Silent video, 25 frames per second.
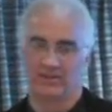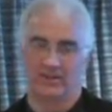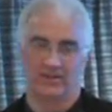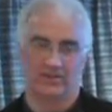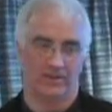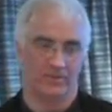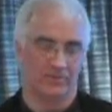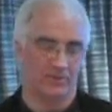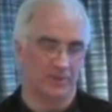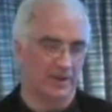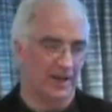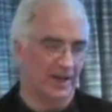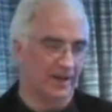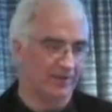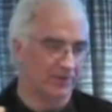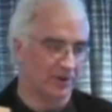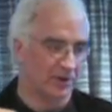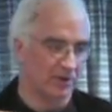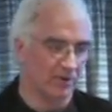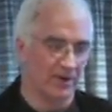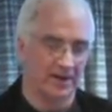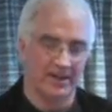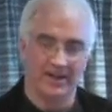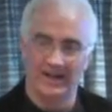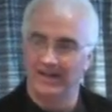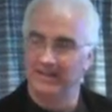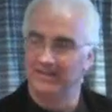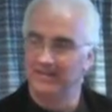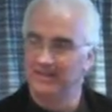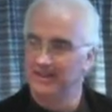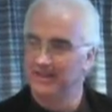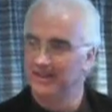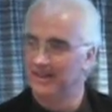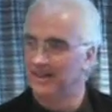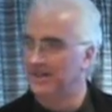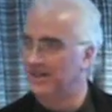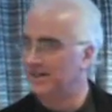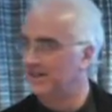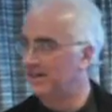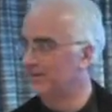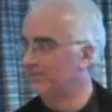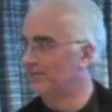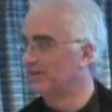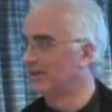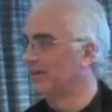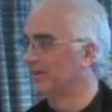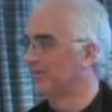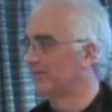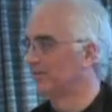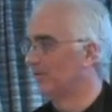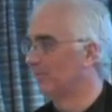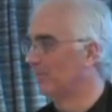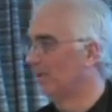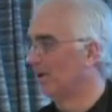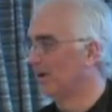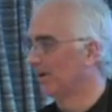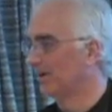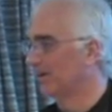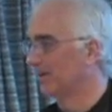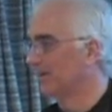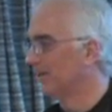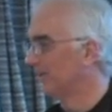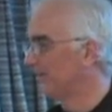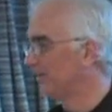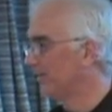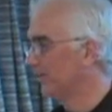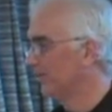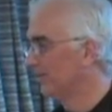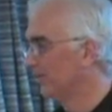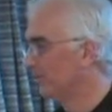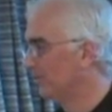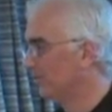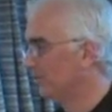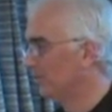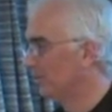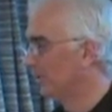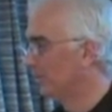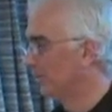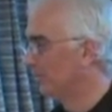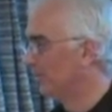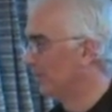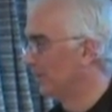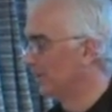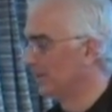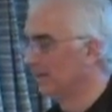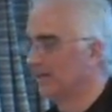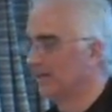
because if you have a great idea and it never gets to market, it doesn't do anybody